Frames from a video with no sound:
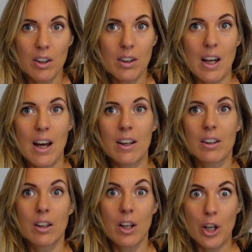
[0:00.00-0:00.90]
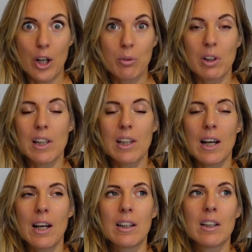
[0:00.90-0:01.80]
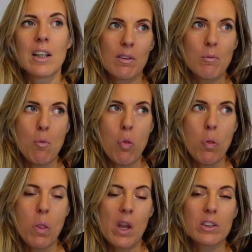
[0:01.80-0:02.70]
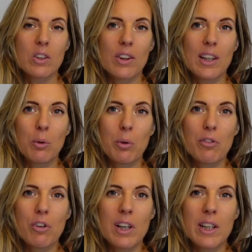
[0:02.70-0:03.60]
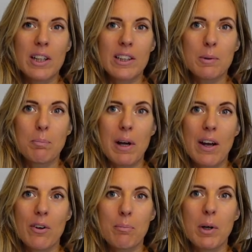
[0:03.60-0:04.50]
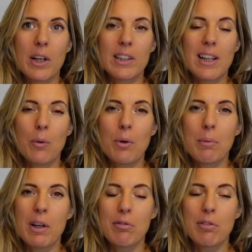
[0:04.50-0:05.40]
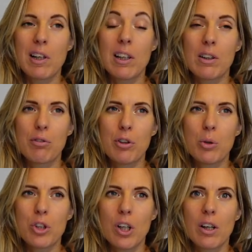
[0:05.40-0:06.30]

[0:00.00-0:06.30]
that and only that. So I think we really need to bear in mind how we might feel in the future.